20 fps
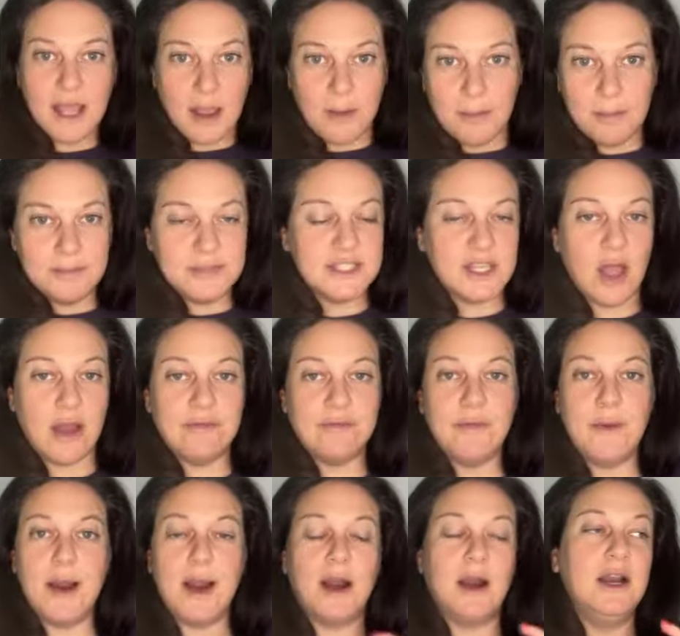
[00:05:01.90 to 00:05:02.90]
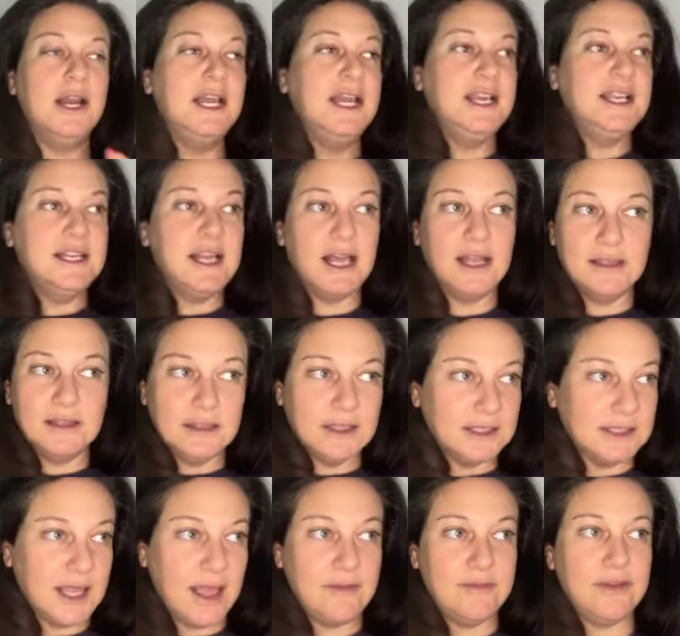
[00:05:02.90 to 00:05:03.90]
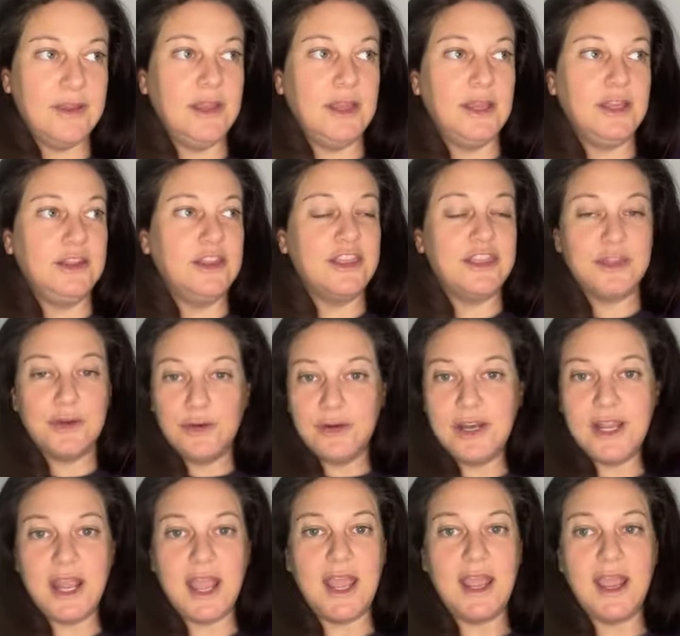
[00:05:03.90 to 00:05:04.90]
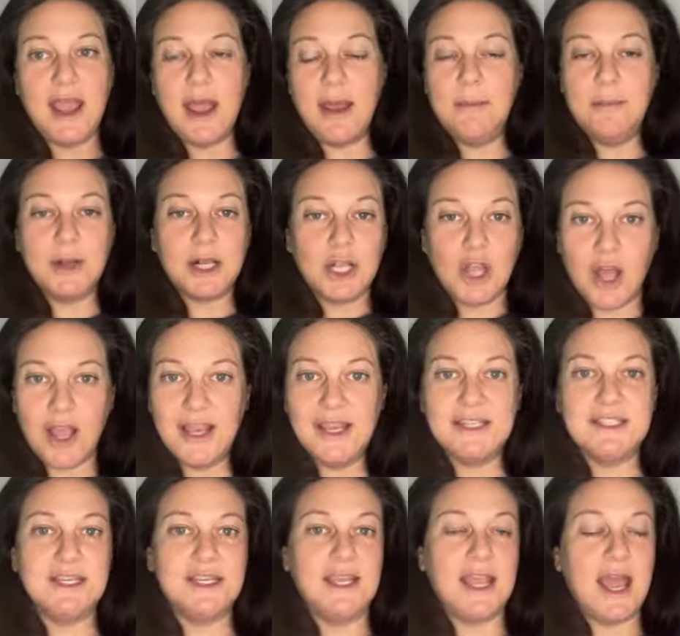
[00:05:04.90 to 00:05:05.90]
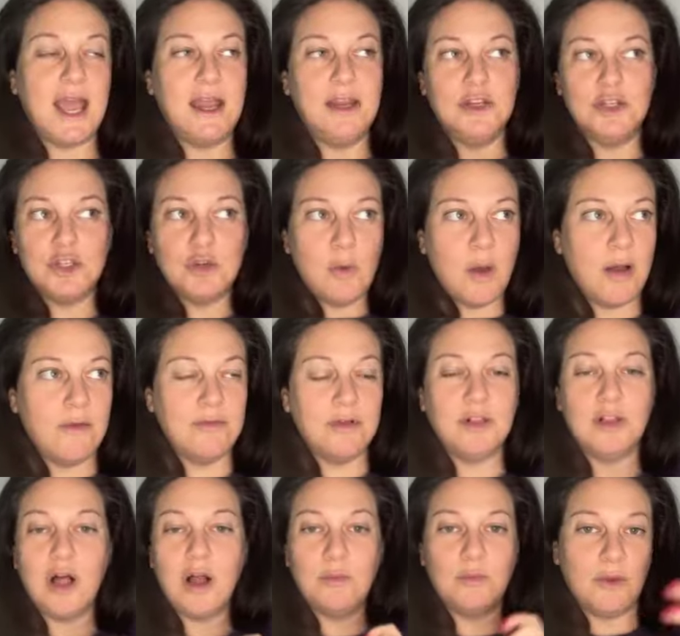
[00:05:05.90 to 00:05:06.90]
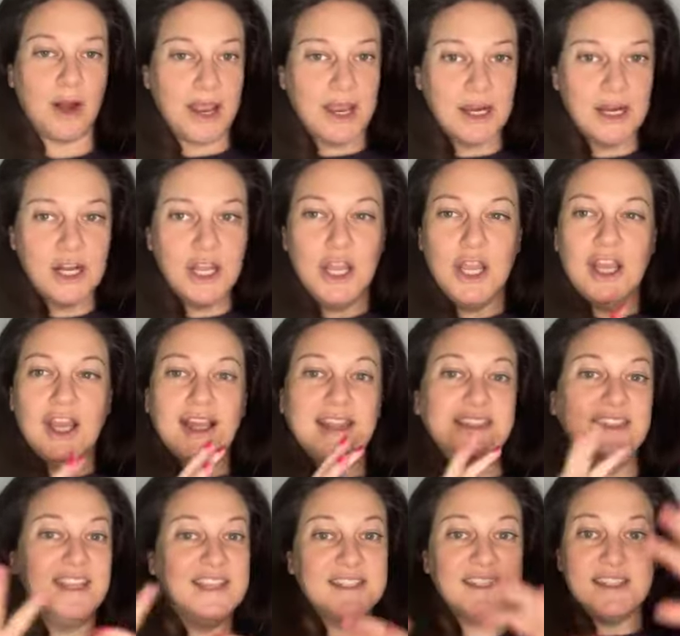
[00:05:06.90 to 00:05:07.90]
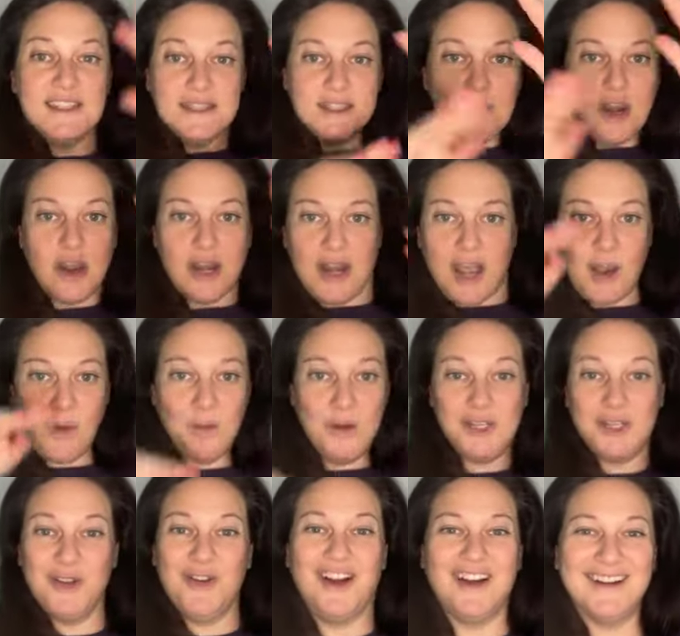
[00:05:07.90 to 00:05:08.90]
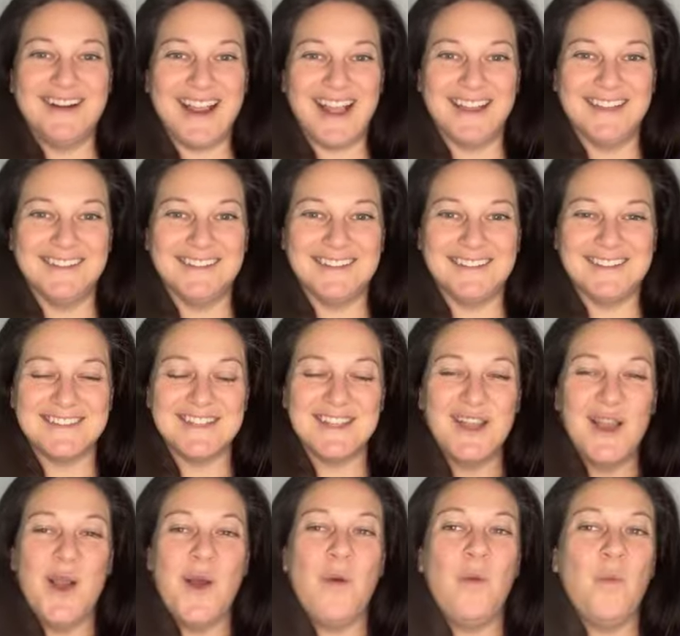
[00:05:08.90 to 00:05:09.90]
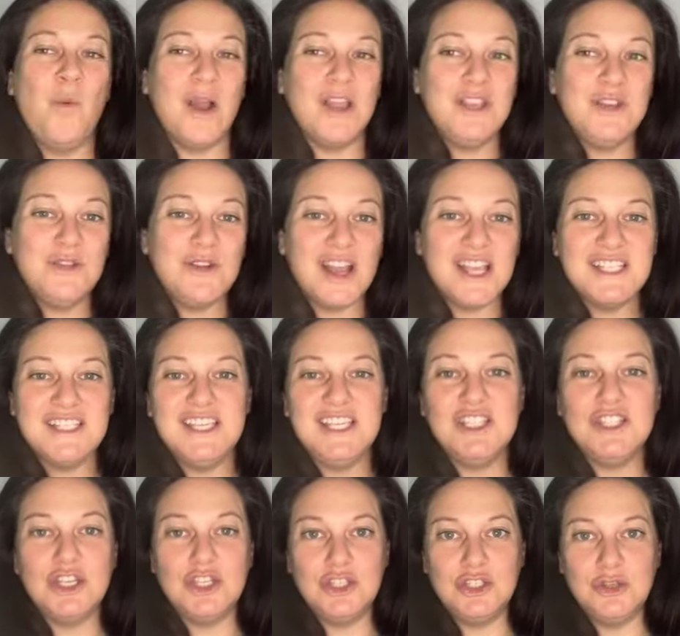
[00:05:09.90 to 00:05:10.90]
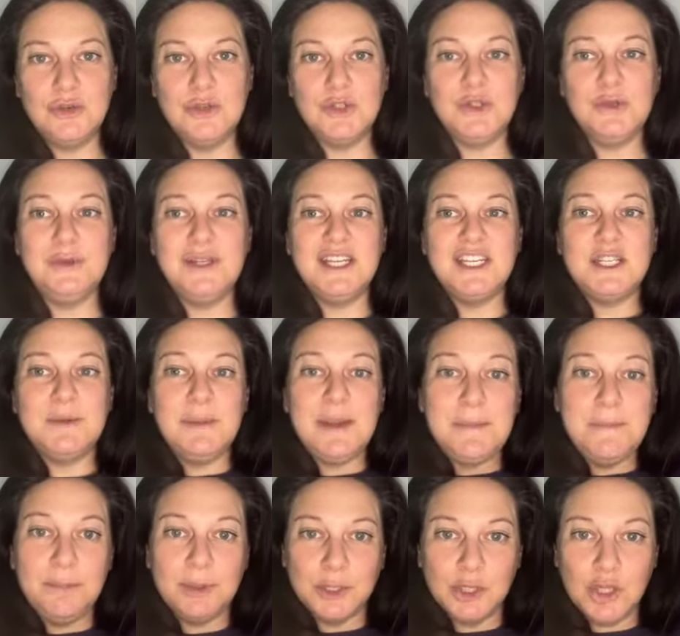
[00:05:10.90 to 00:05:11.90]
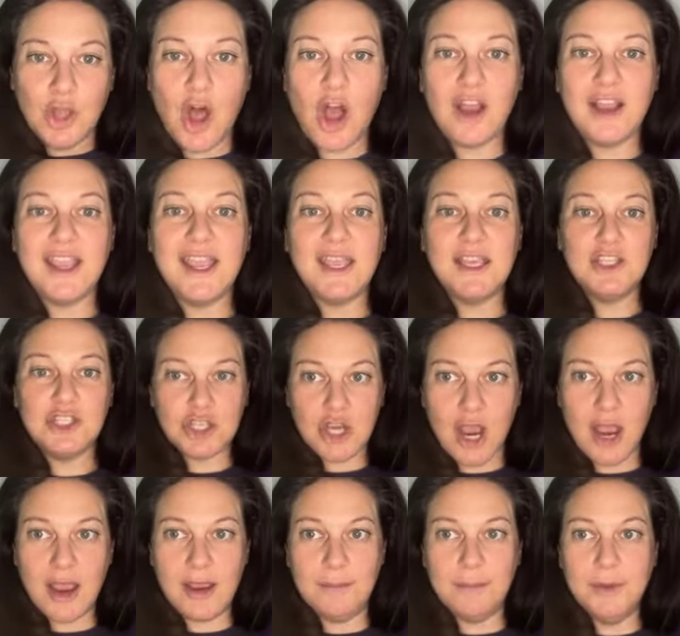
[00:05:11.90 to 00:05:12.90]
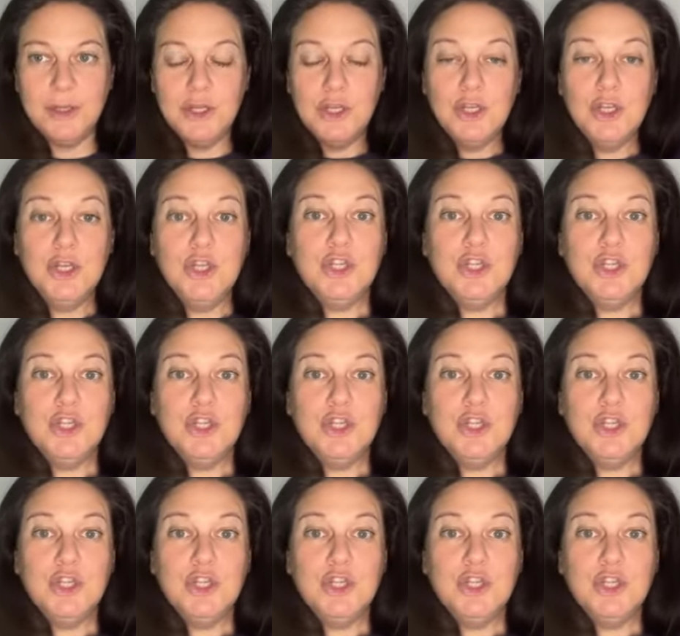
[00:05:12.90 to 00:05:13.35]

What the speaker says: some software, 11:30 a.m. client again, 12 o'clock, right? This is not how we do our calendars. What you guys need to do is you need to be blocking time.